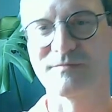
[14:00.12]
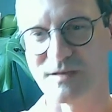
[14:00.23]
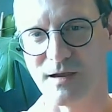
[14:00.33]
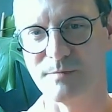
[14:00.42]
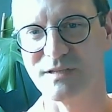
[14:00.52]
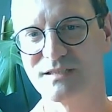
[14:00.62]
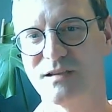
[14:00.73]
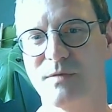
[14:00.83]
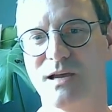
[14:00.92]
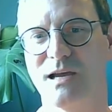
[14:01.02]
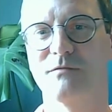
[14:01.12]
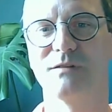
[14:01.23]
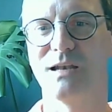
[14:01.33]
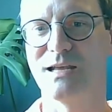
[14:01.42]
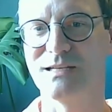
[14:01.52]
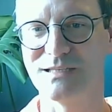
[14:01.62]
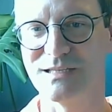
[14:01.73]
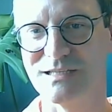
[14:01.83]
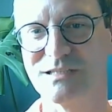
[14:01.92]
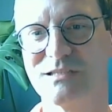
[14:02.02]
of time is somehow
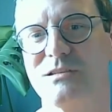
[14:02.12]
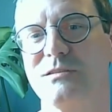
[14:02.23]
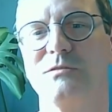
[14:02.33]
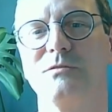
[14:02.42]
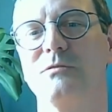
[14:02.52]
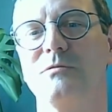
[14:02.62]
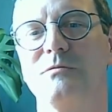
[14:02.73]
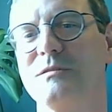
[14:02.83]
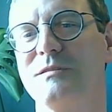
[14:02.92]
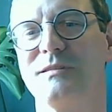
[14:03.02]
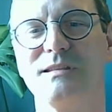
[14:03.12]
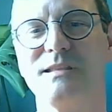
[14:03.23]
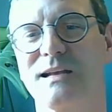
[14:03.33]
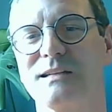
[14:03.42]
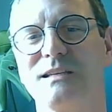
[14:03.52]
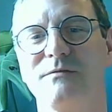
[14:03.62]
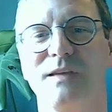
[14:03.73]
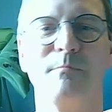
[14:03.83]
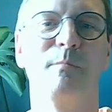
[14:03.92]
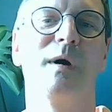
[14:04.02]
related to the negative
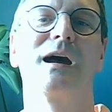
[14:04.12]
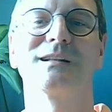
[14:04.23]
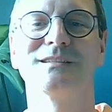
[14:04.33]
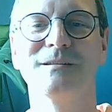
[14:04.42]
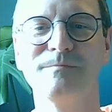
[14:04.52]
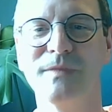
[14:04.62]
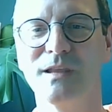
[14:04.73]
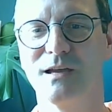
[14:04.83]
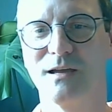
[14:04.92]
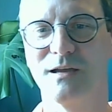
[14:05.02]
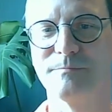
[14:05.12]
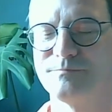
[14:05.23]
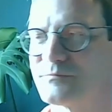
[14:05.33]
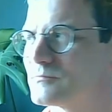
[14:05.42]
impacts. And